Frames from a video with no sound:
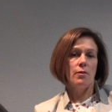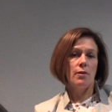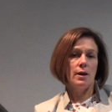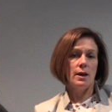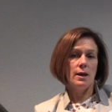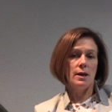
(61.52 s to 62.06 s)

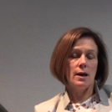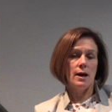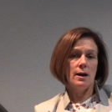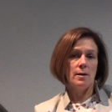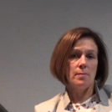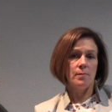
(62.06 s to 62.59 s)
the
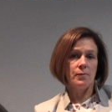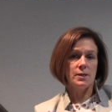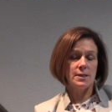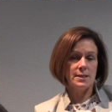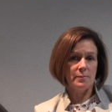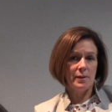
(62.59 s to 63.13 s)
um,
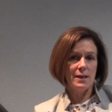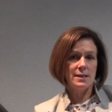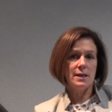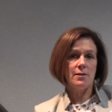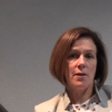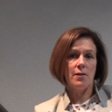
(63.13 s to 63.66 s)

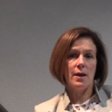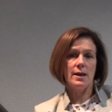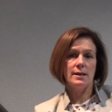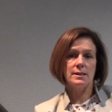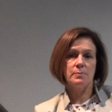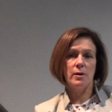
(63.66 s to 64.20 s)
disability that they
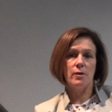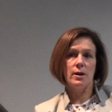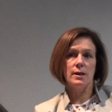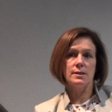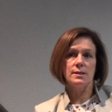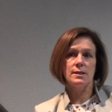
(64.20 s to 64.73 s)

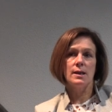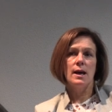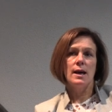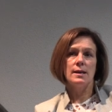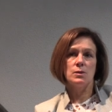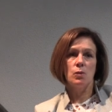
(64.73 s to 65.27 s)
experienced
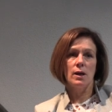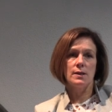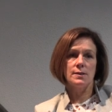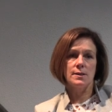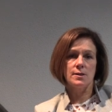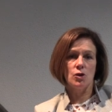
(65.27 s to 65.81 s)
as well
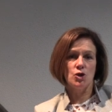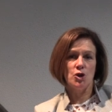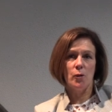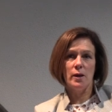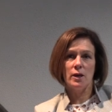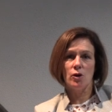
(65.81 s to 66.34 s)
as the
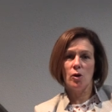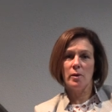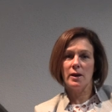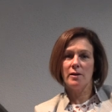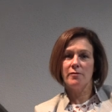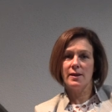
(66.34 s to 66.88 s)

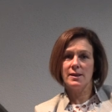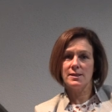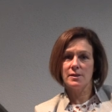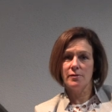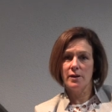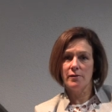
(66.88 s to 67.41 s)
socioeconomic
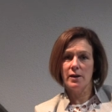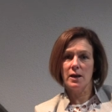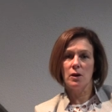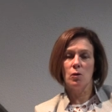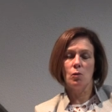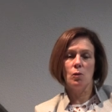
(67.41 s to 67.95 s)
effects of
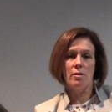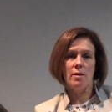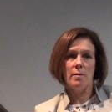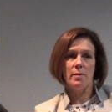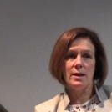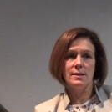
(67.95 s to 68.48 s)
living with
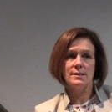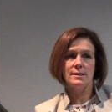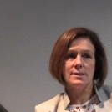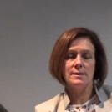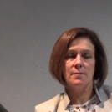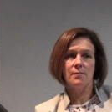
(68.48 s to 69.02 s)

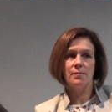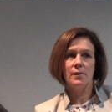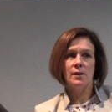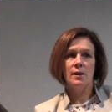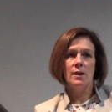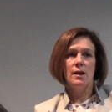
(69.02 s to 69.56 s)
MS.
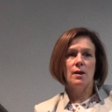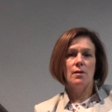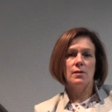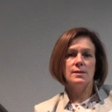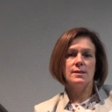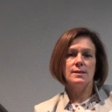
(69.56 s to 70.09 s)

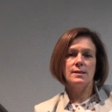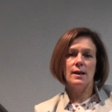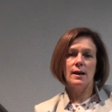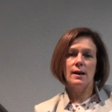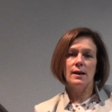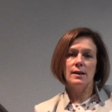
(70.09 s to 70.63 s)
This
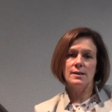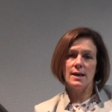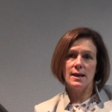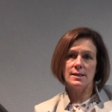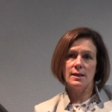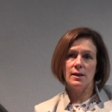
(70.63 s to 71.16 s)
uh,
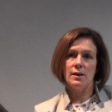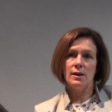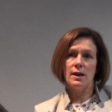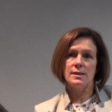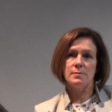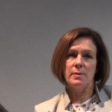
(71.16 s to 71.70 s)
data
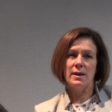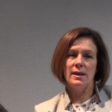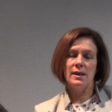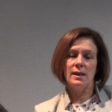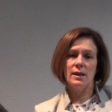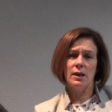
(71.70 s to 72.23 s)
has
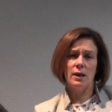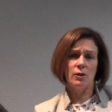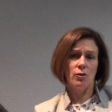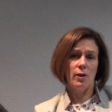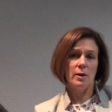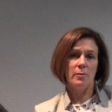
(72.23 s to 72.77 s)
been
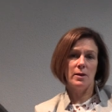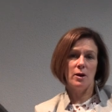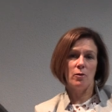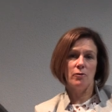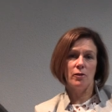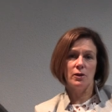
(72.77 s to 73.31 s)
incredibly
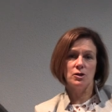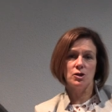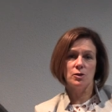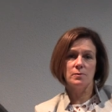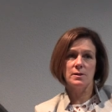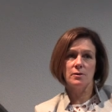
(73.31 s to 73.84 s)
helpful in
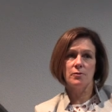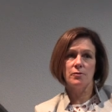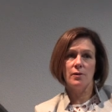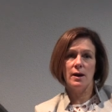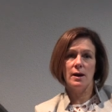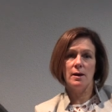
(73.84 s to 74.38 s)
terms of
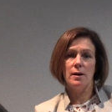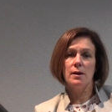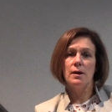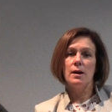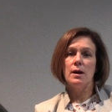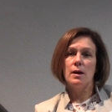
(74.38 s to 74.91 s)
uh,
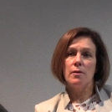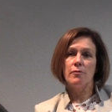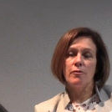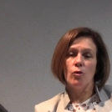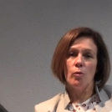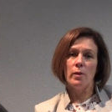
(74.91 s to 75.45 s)

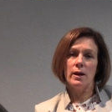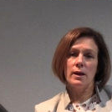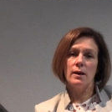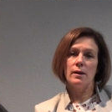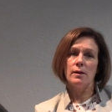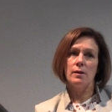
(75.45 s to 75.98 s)
informing